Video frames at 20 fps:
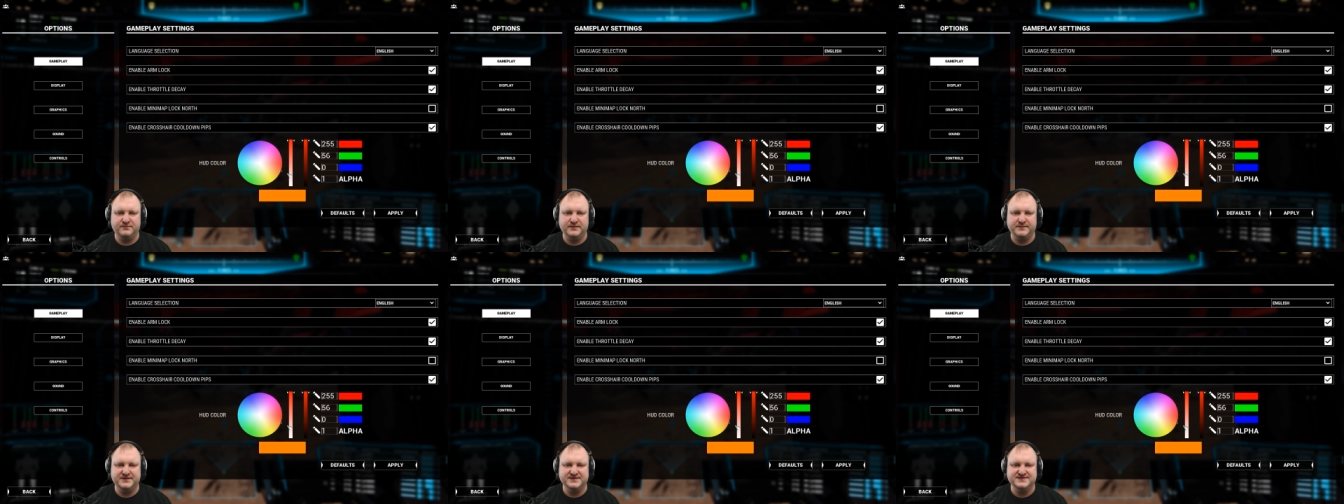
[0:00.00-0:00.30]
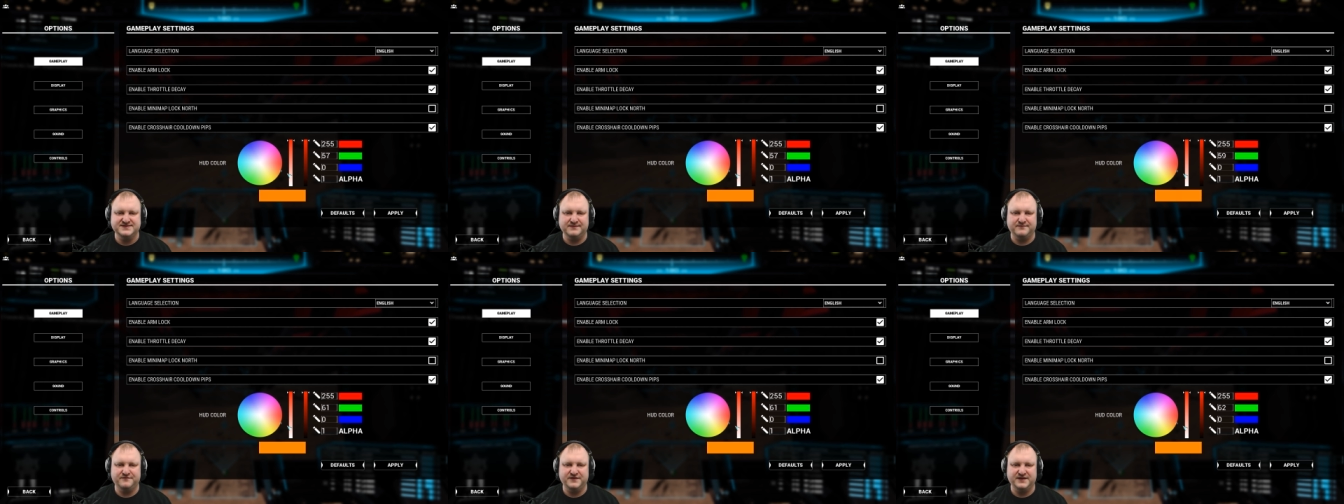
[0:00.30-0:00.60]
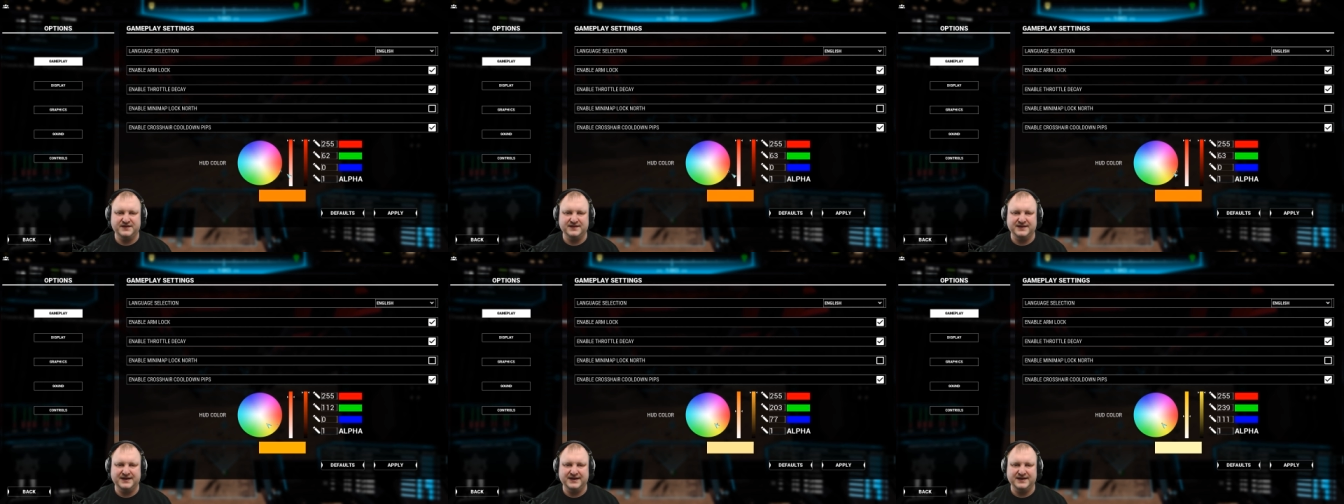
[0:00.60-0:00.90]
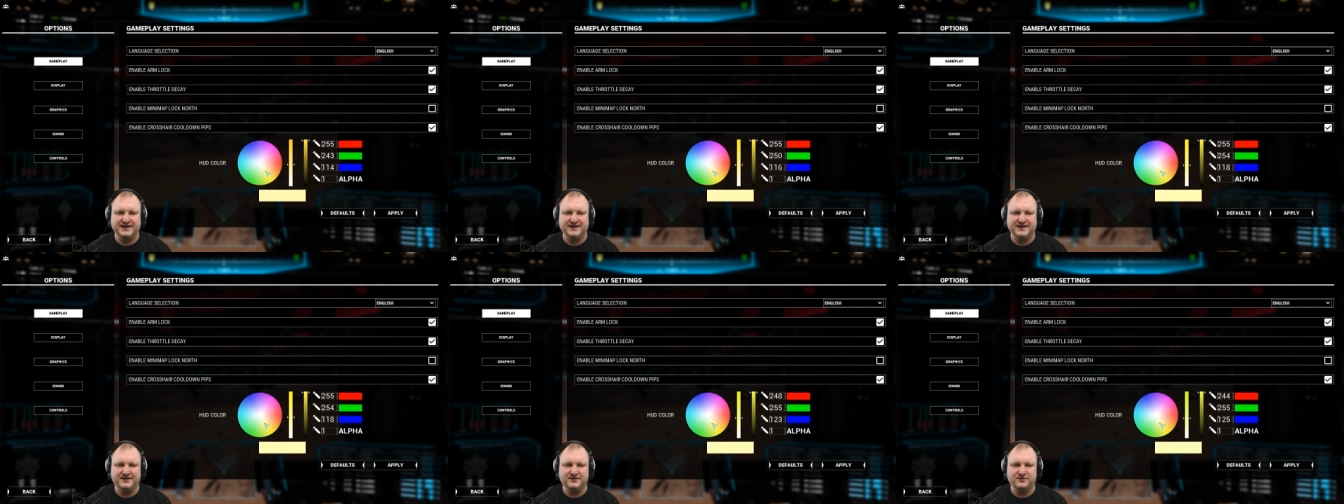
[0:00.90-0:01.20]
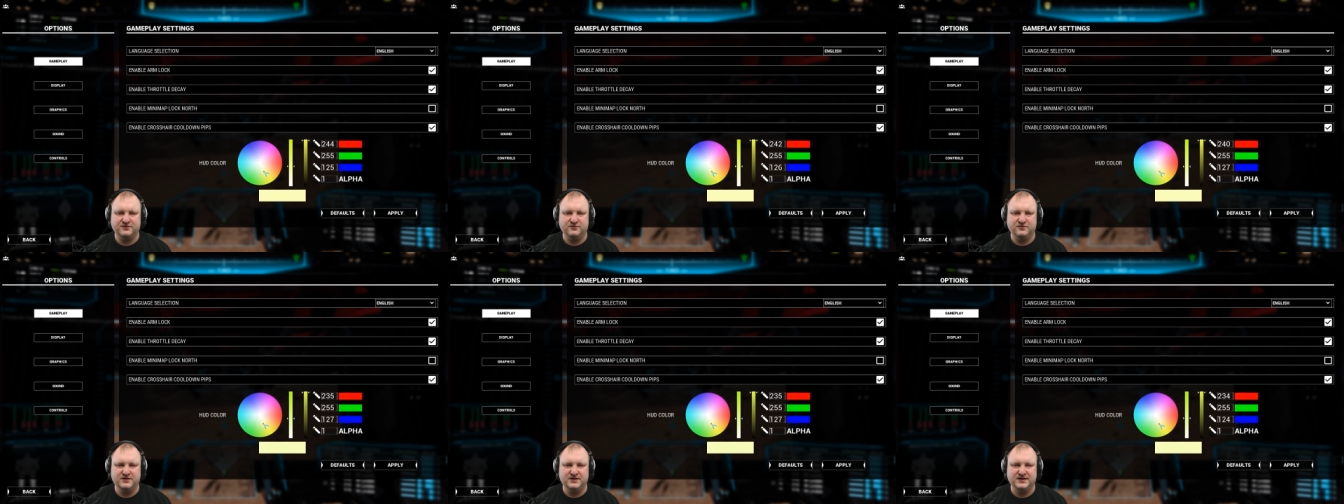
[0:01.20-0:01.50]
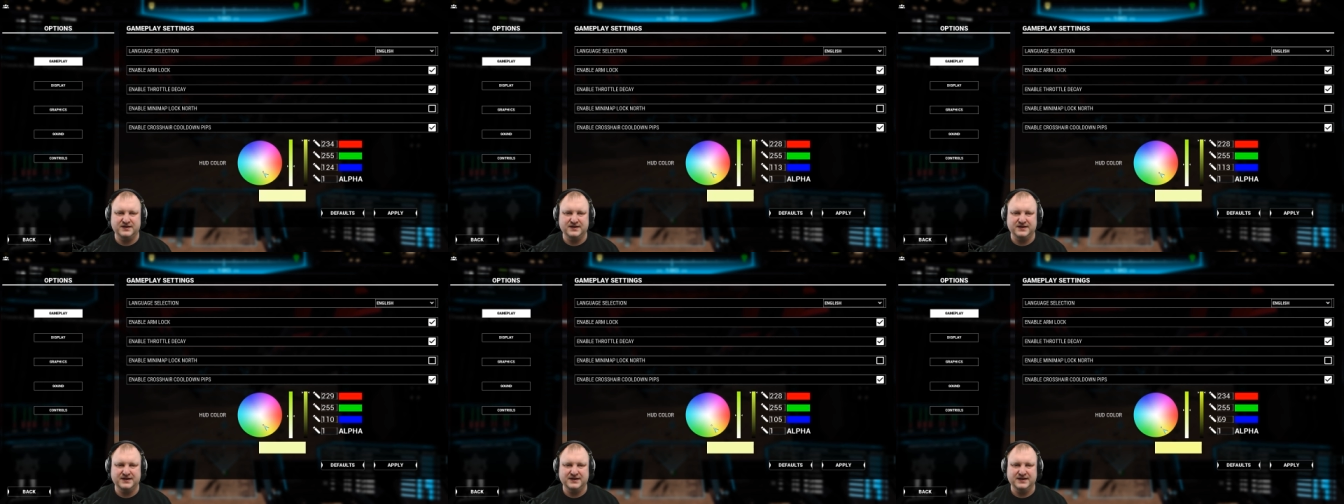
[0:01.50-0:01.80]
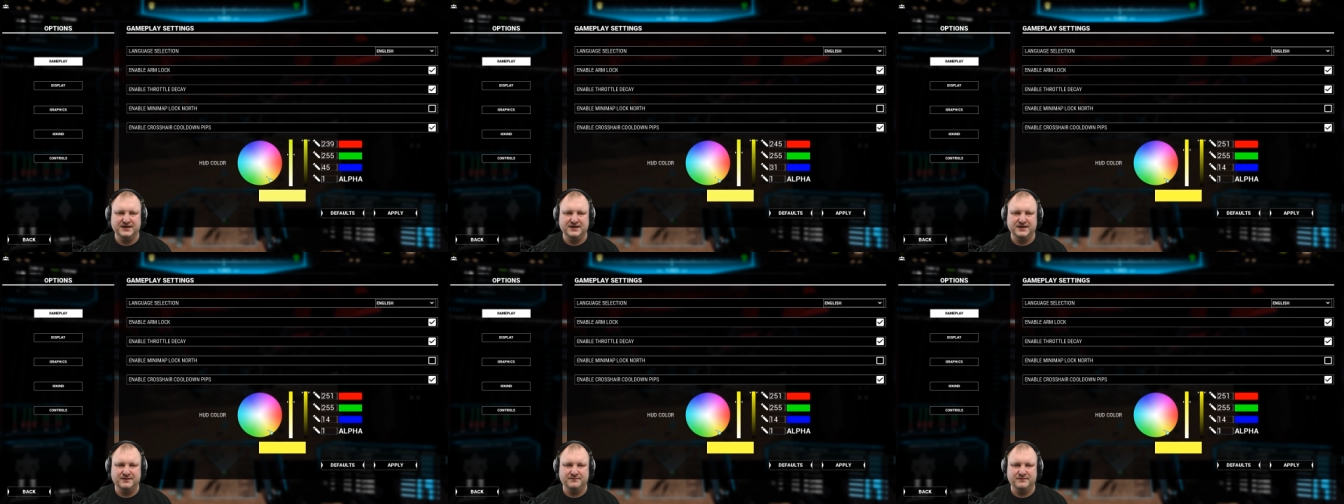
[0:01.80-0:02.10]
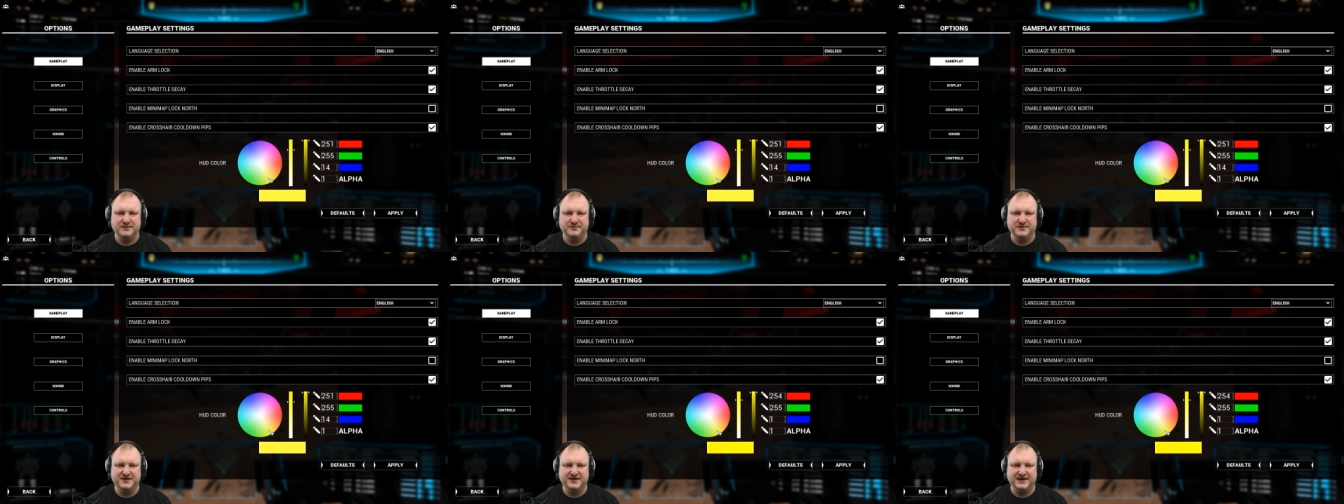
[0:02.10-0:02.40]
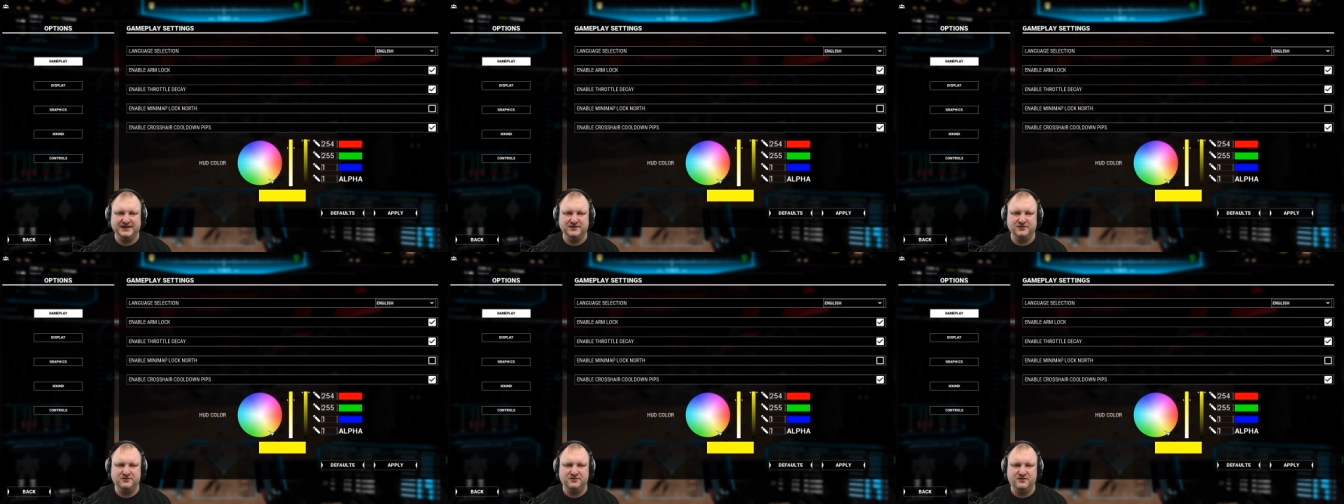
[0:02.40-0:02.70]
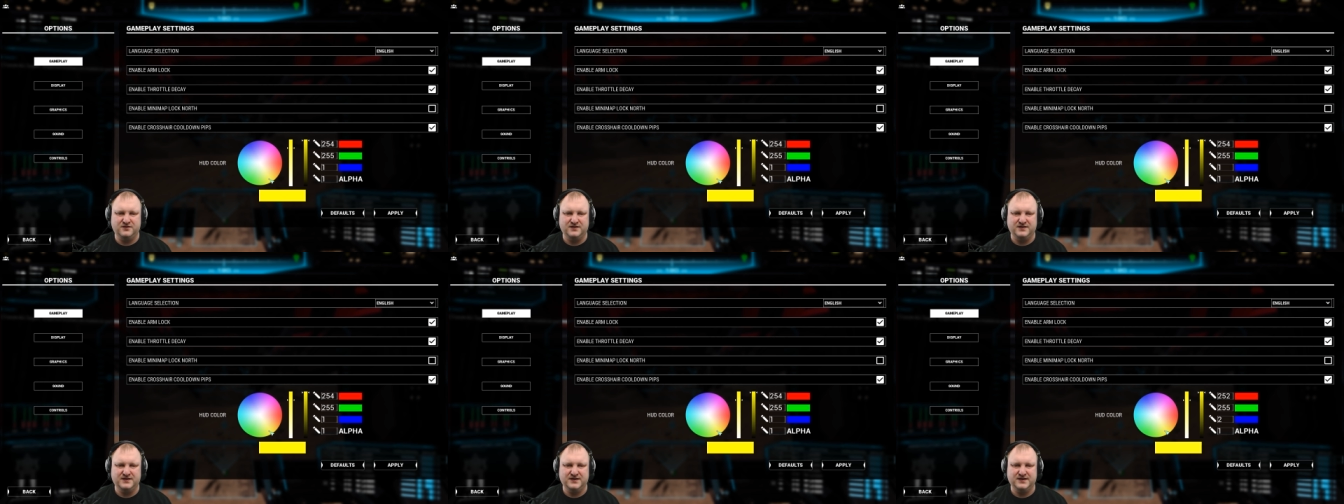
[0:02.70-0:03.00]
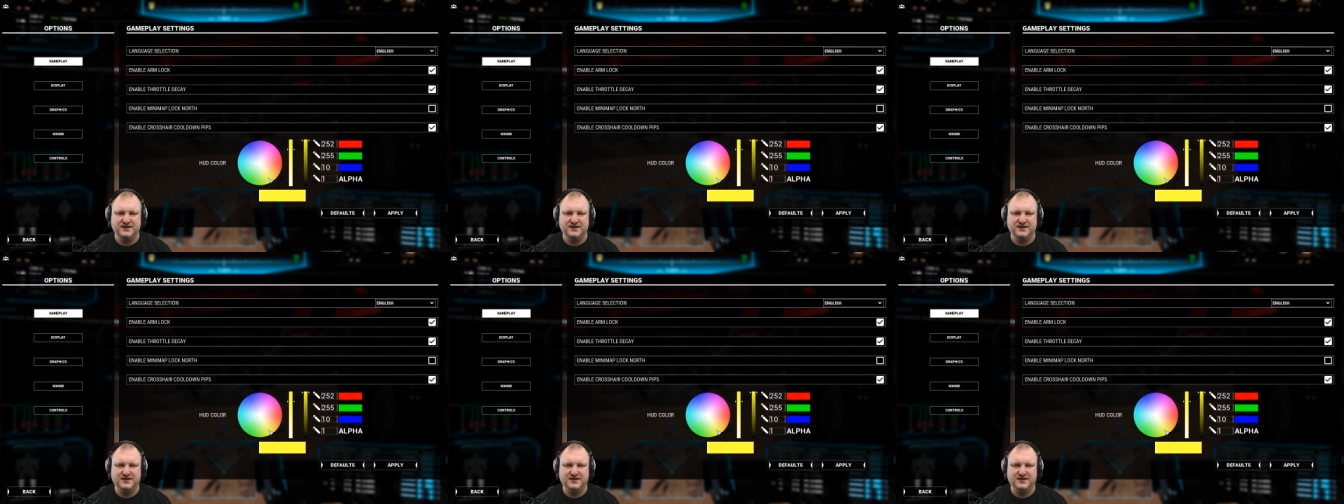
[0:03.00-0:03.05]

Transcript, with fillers: Maybe something like, I don't know, maybe yellow?